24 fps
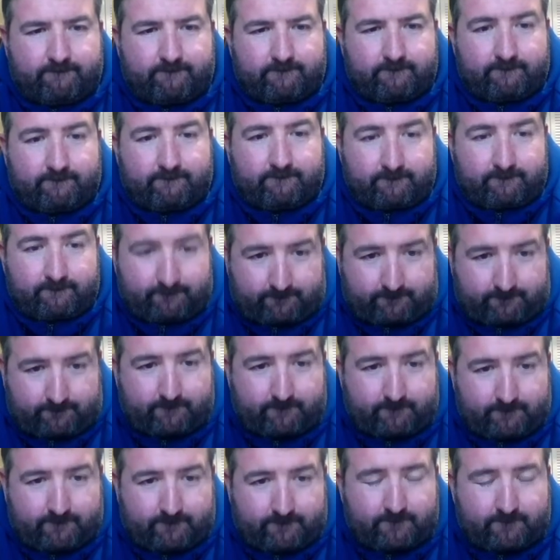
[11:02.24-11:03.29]

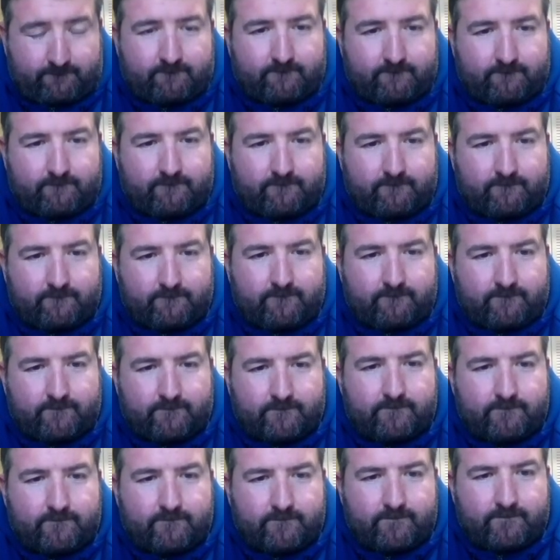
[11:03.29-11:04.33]

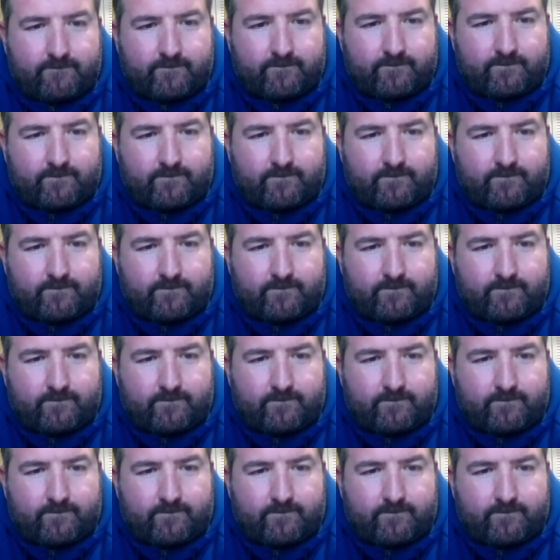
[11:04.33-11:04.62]
This person isn't speaking.